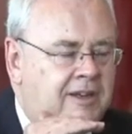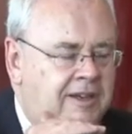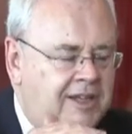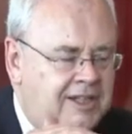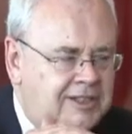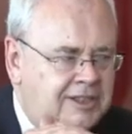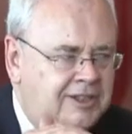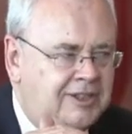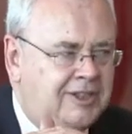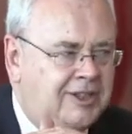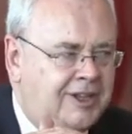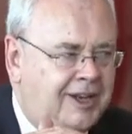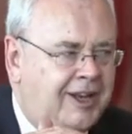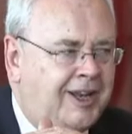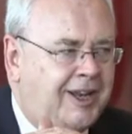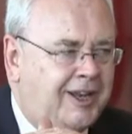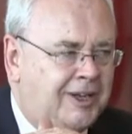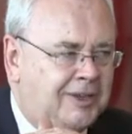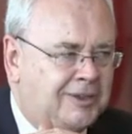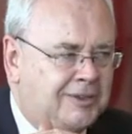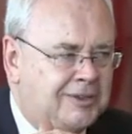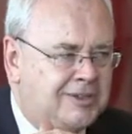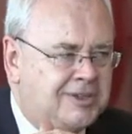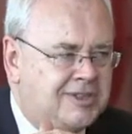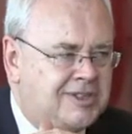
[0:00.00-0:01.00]
head in the
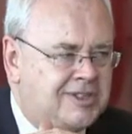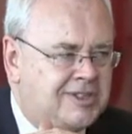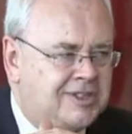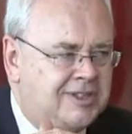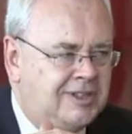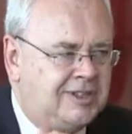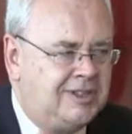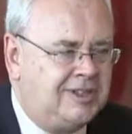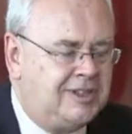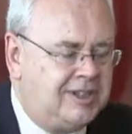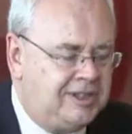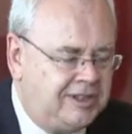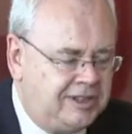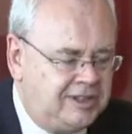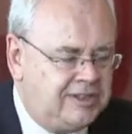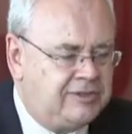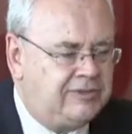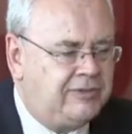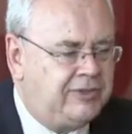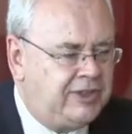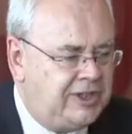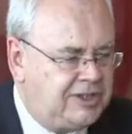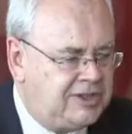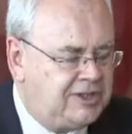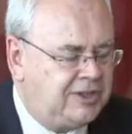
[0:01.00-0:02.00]
clouds and its
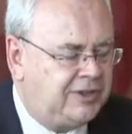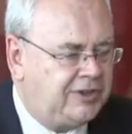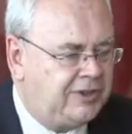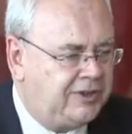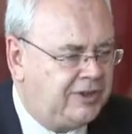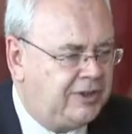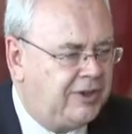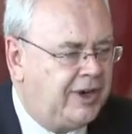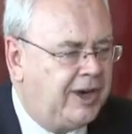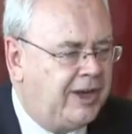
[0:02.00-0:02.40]
feet on the